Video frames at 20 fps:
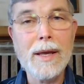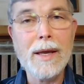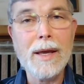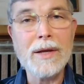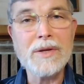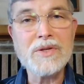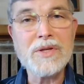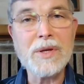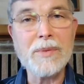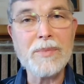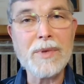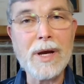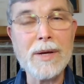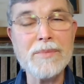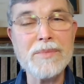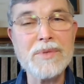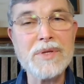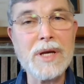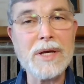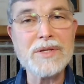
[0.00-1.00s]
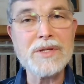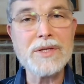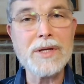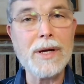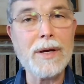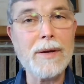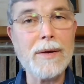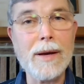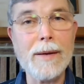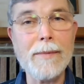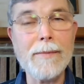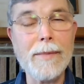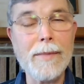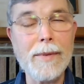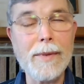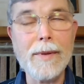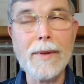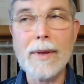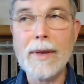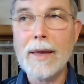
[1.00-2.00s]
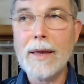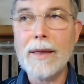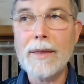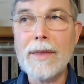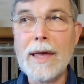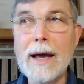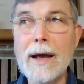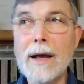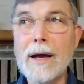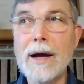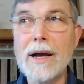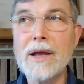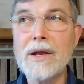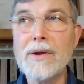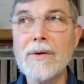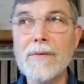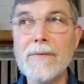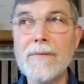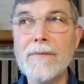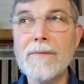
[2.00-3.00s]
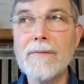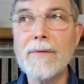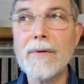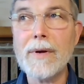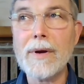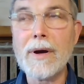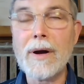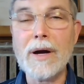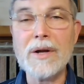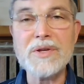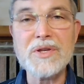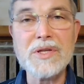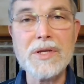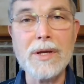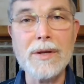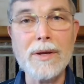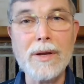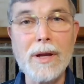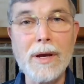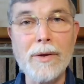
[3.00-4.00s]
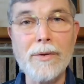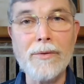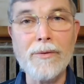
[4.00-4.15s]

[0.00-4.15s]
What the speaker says: And sometimes that's that kind of constant